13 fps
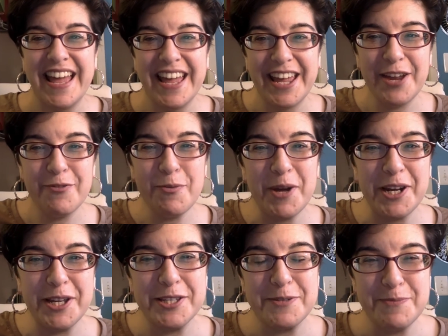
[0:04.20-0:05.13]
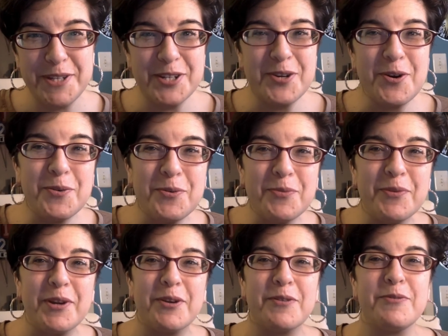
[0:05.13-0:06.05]
Hey everybody, it's me, Nicole
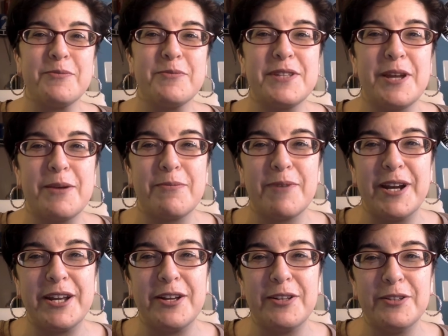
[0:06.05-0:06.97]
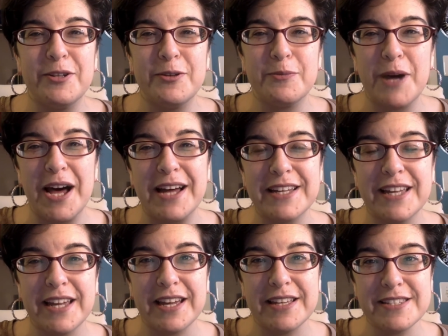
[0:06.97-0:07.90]
Rivera from Stop Writing Alone
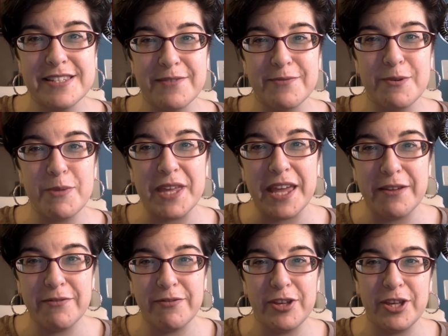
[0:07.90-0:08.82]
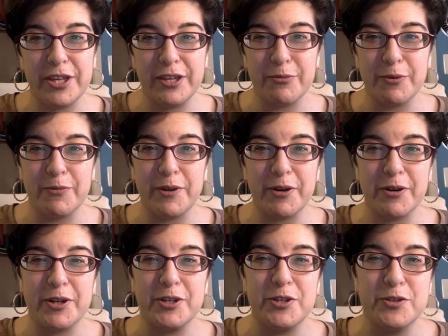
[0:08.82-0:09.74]
podcast and from the MV
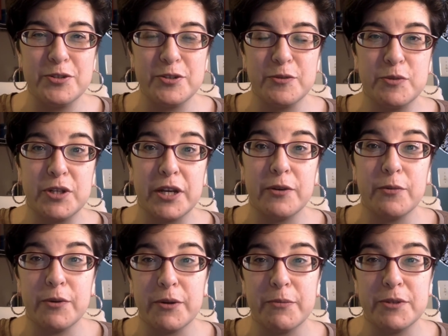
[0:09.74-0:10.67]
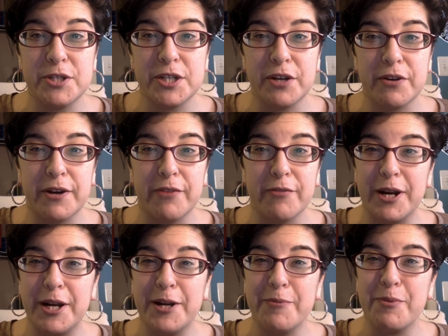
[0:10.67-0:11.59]
Rivera YouTube channel where I've been sharing
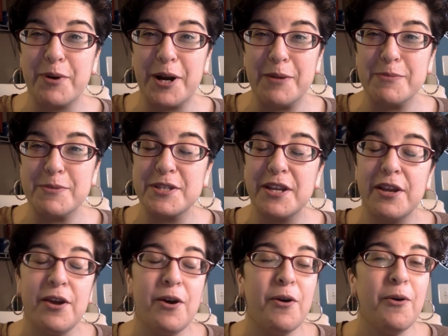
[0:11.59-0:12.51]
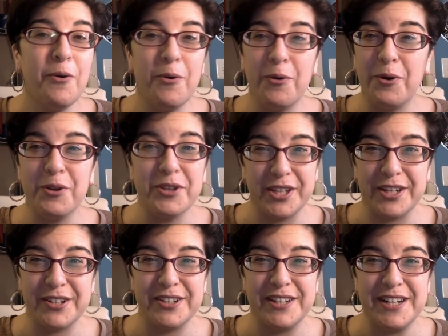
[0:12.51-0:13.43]
writing prompts all
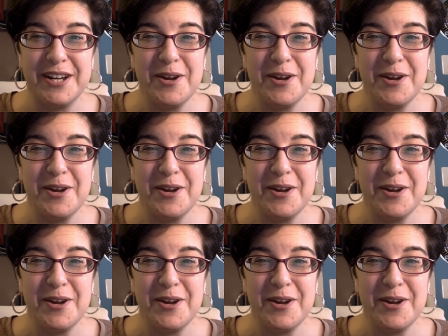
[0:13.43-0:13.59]
year.